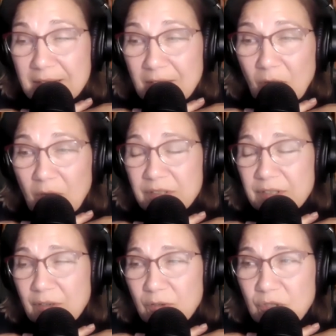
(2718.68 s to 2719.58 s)
and
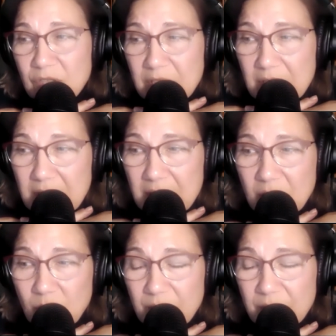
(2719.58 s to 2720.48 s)
also
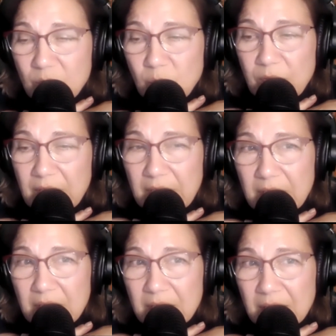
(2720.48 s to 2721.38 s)
she was
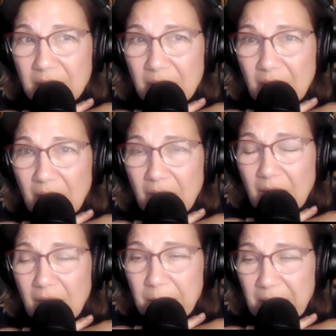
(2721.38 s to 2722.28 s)
willing,
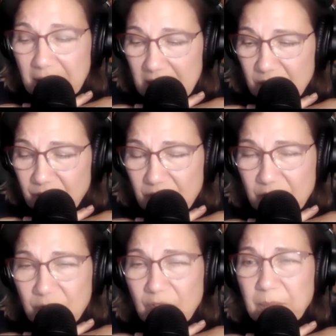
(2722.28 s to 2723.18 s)
at least for a
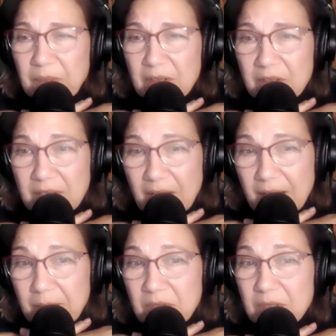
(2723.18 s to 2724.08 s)
short period of
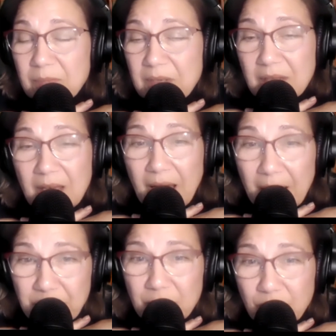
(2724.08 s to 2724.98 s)
time, to be the
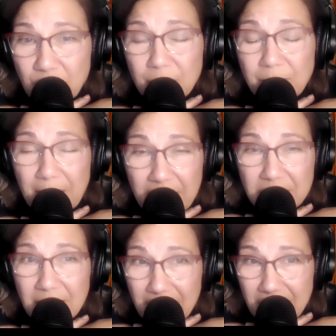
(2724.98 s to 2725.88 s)
absolute
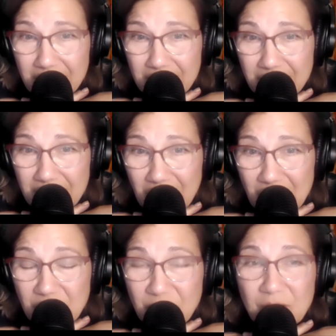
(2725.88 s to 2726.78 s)
bad guy
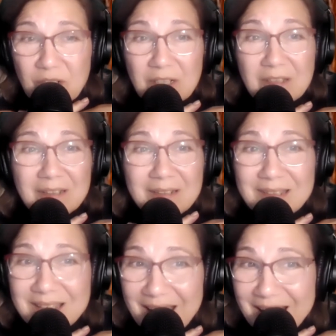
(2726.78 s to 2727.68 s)
so she could
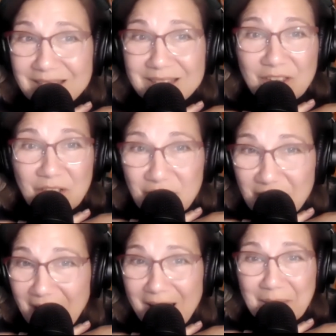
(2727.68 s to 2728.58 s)
get the
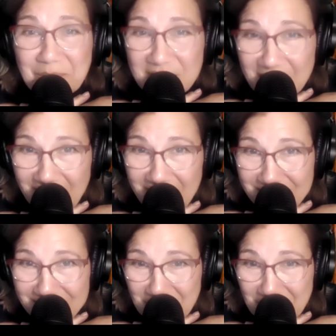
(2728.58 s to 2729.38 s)
job done.